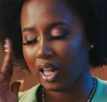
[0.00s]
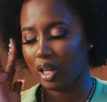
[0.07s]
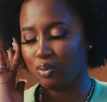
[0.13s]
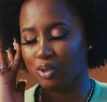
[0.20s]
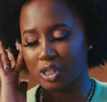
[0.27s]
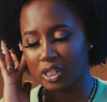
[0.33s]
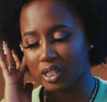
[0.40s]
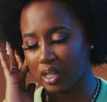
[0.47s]
it
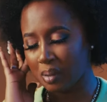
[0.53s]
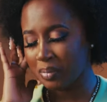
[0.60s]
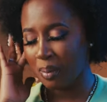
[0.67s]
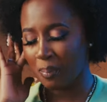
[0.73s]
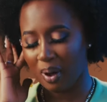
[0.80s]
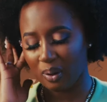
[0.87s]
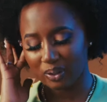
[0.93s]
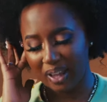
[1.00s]
was just something
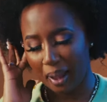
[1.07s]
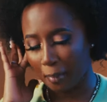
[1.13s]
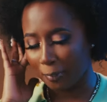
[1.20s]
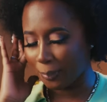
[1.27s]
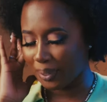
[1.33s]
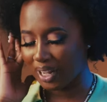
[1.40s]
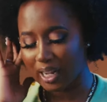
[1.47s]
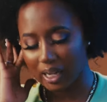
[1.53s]
about
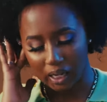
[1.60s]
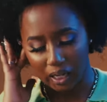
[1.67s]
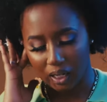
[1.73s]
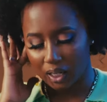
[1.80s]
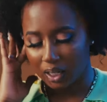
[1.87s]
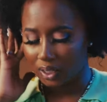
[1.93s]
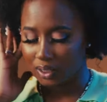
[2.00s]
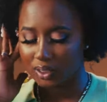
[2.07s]
that beat
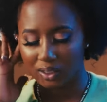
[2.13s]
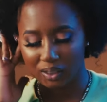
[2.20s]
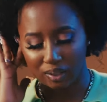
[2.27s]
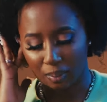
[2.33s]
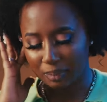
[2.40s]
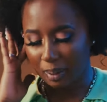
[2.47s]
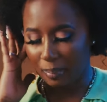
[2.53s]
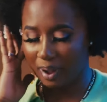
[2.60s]

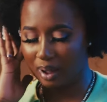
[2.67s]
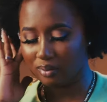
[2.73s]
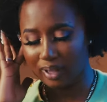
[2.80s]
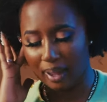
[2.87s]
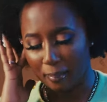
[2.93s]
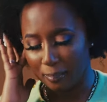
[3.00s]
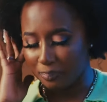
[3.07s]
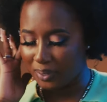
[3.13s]
something about
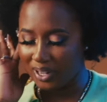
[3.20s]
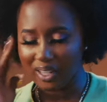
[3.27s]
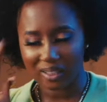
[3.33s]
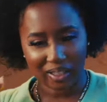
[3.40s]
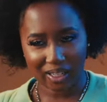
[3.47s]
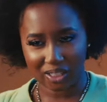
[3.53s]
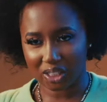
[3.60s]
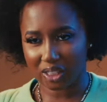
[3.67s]
that beat
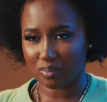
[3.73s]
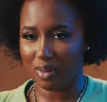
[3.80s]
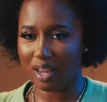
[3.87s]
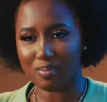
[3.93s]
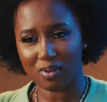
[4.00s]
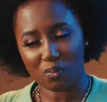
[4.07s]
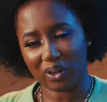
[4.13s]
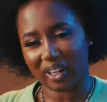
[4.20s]
that just
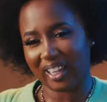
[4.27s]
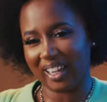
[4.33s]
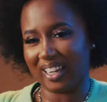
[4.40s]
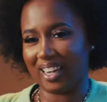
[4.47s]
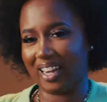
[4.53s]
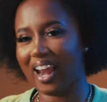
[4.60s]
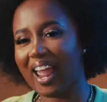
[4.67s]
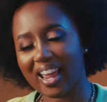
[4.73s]
made me want to get
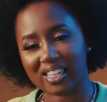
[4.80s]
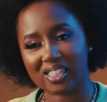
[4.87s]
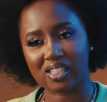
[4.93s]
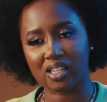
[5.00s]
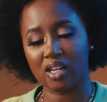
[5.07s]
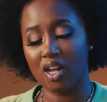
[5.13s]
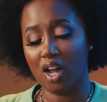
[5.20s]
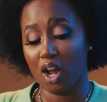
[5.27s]

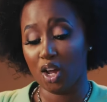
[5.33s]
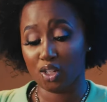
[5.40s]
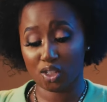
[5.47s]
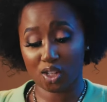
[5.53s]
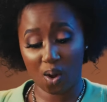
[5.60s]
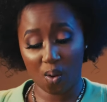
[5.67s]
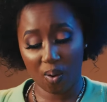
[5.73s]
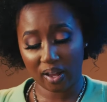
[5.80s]
nasty.
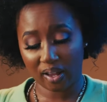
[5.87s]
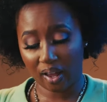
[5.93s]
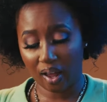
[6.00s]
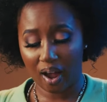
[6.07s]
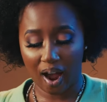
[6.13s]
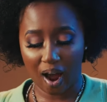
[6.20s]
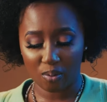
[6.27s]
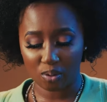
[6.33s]
So
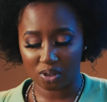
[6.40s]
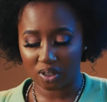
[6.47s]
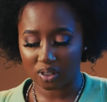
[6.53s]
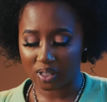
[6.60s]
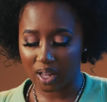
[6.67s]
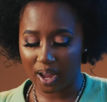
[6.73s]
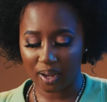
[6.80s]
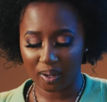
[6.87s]
yeah, I was
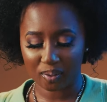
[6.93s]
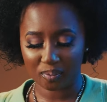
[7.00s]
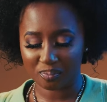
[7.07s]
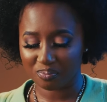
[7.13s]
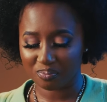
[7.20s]
just like,